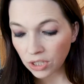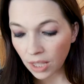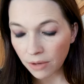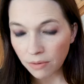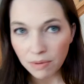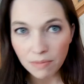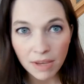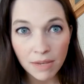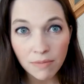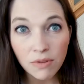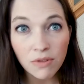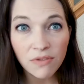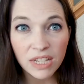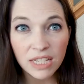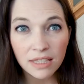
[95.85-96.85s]
Like we make
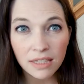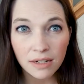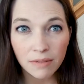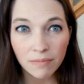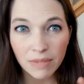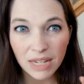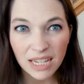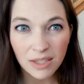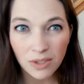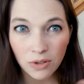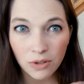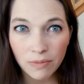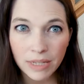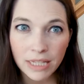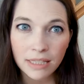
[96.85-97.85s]
movies that are mini
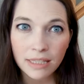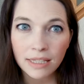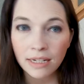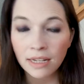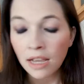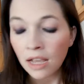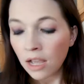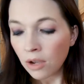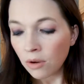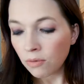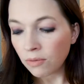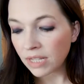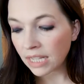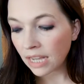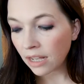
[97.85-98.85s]
sermons, and
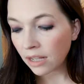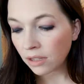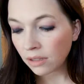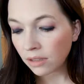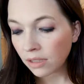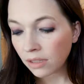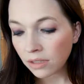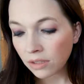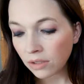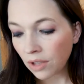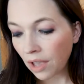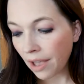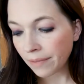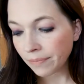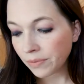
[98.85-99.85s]
we tell
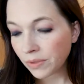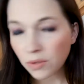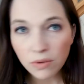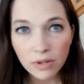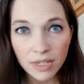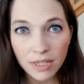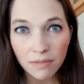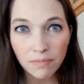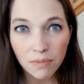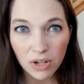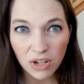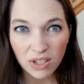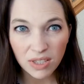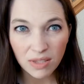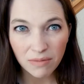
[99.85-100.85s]
stories in
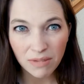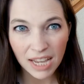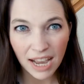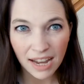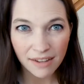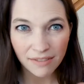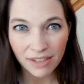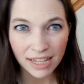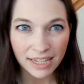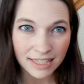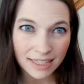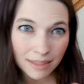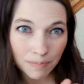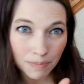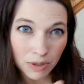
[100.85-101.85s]
books, and we kind of like
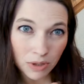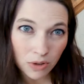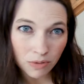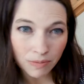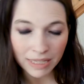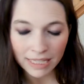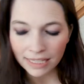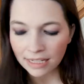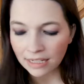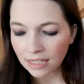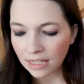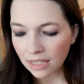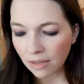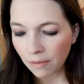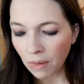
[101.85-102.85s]
slip sermons
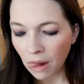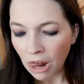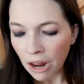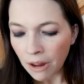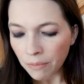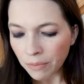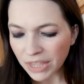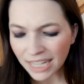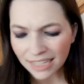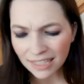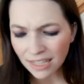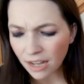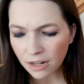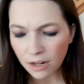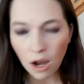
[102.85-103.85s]
into them. But that's
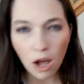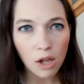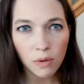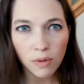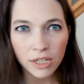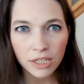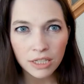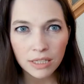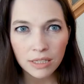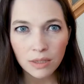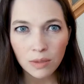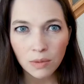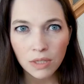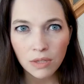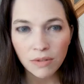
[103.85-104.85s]
not at all what
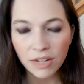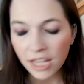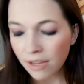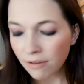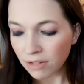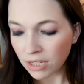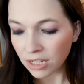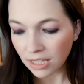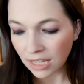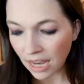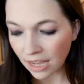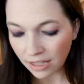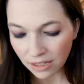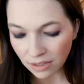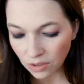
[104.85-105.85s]
Jesus was doing. He was just
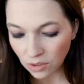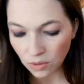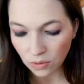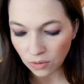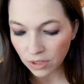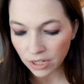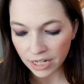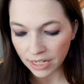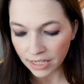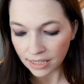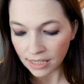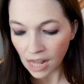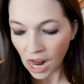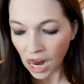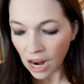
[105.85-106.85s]
telling
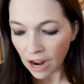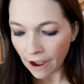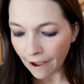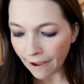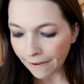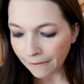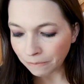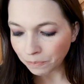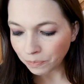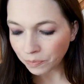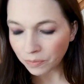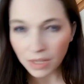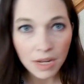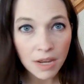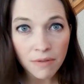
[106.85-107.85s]
stories. And
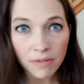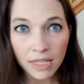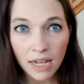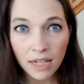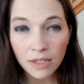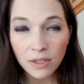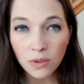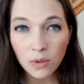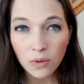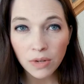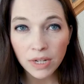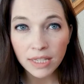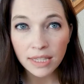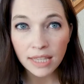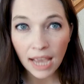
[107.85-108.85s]
he was telling
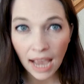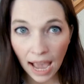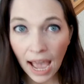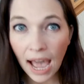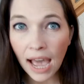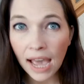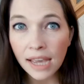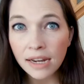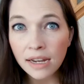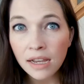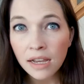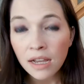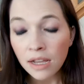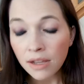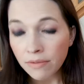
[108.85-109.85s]
stories that had
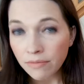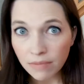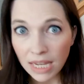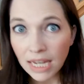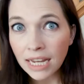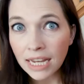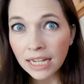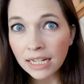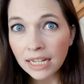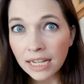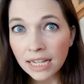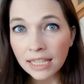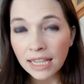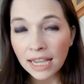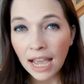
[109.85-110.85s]
meaning
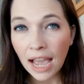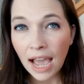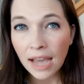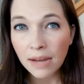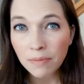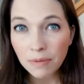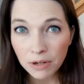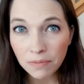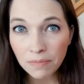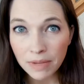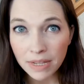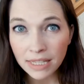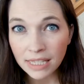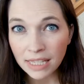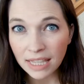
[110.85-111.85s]
and that had
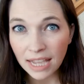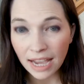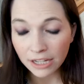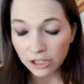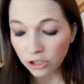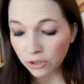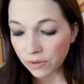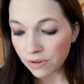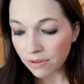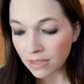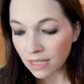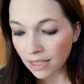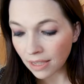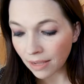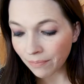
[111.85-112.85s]
purpose and that had truth
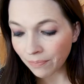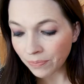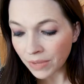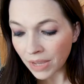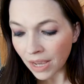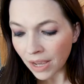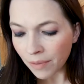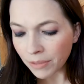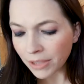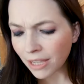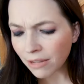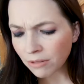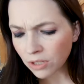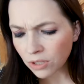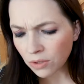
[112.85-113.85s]
in them. But
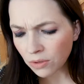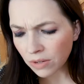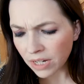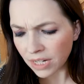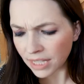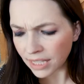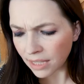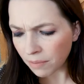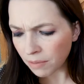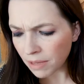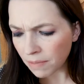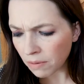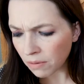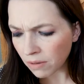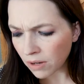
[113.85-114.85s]
they were stories that
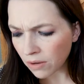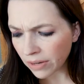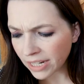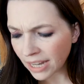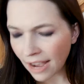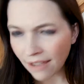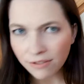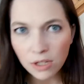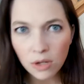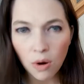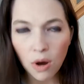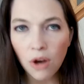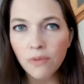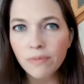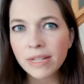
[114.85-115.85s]
people were going to have to go
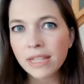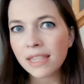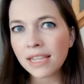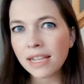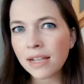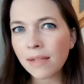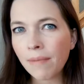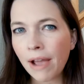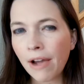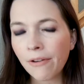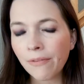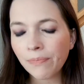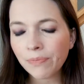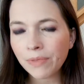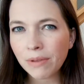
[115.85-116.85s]
home and think
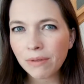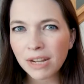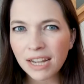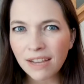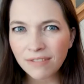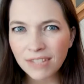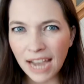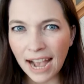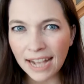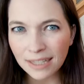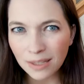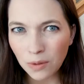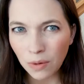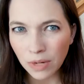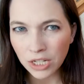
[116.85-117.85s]
about. And they were going to have to
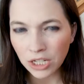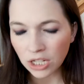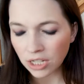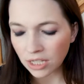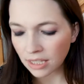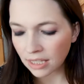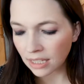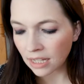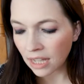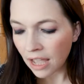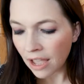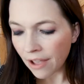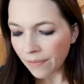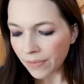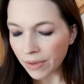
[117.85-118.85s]
ask questions, and
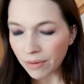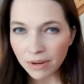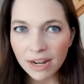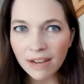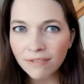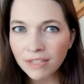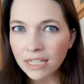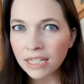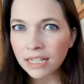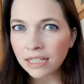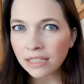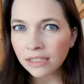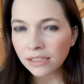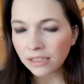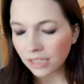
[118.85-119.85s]
they were going to have to dig a
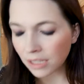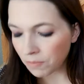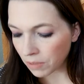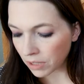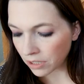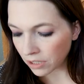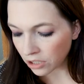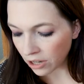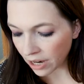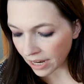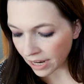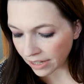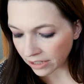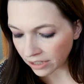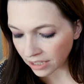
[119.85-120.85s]
little deeper to try
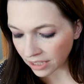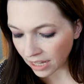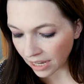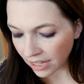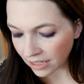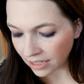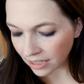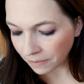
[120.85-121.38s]
to understand.